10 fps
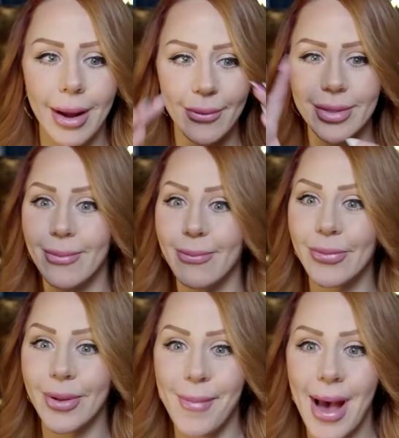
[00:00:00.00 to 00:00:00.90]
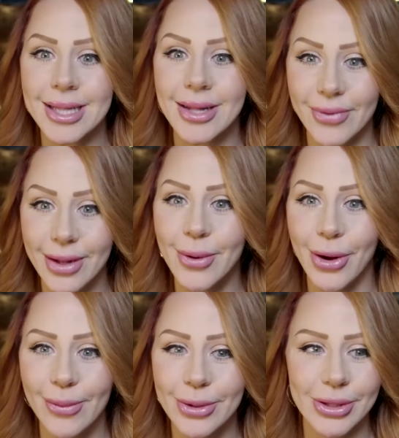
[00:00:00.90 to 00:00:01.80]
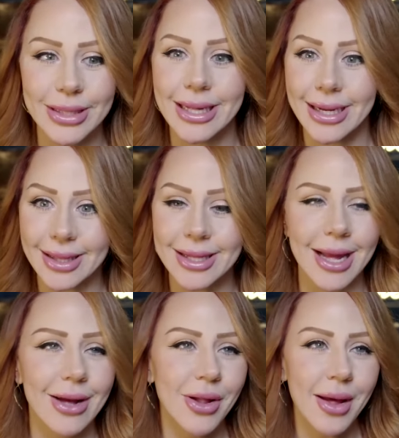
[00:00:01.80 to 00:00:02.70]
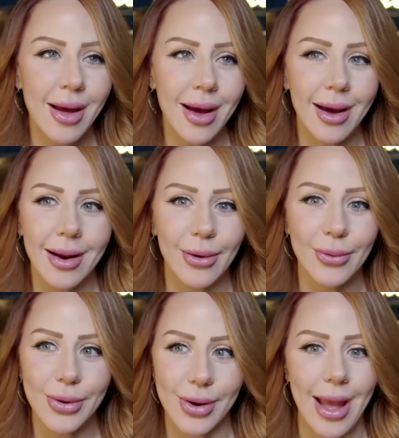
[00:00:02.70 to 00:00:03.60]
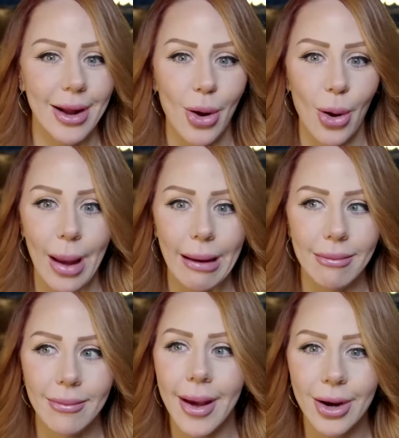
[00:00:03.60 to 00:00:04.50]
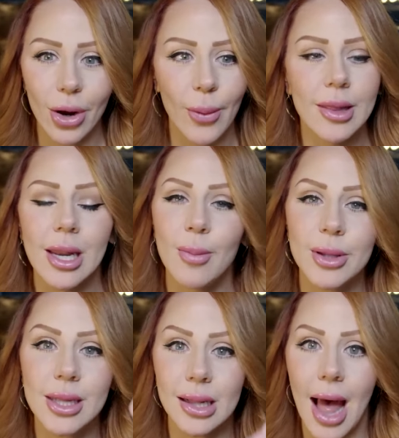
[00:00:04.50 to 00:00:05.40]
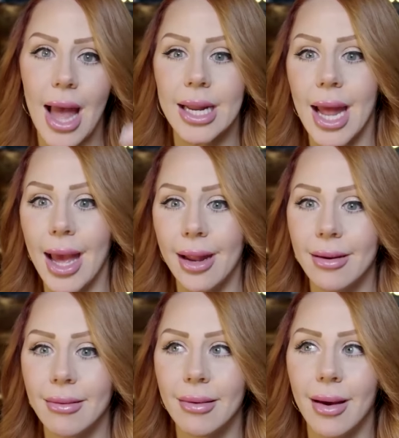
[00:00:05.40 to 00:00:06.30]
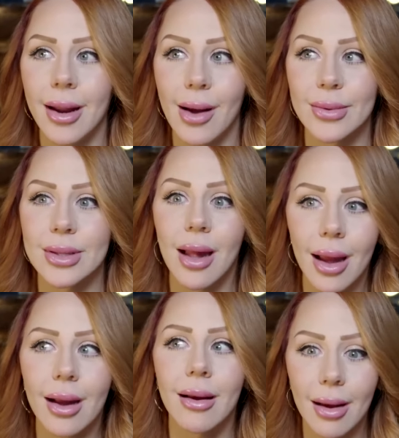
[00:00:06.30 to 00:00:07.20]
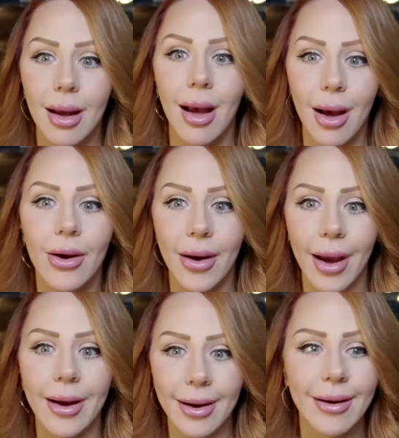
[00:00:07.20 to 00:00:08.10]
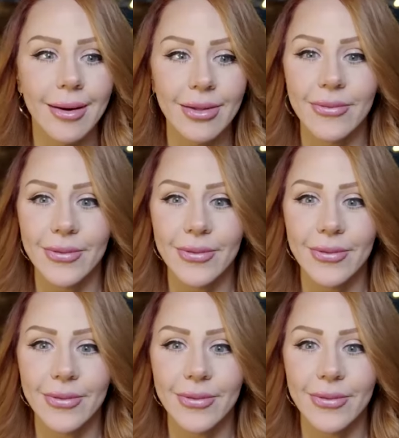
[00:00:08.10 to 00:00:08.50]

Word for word: like with the, the massive lip you know when she's like this age and i go ain't no way ain't no way then he puts the lion head and i was like okay yeah,